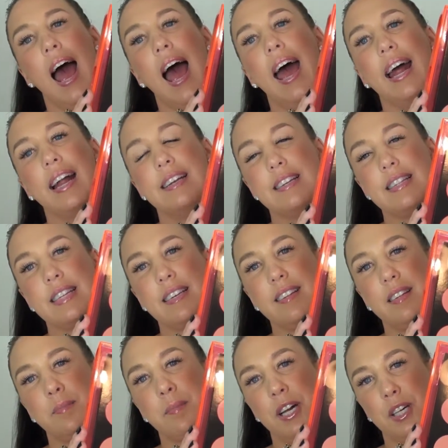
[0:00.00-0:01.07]
And
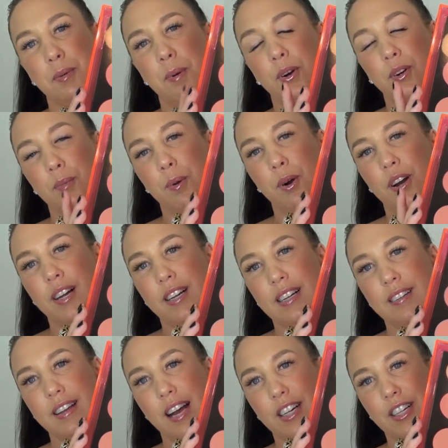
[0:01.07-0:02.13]
this Smashbox product
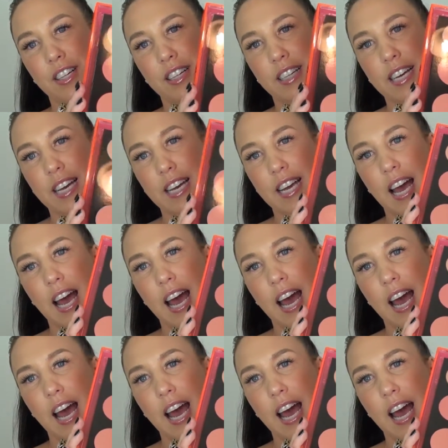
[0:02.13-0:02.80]
is actually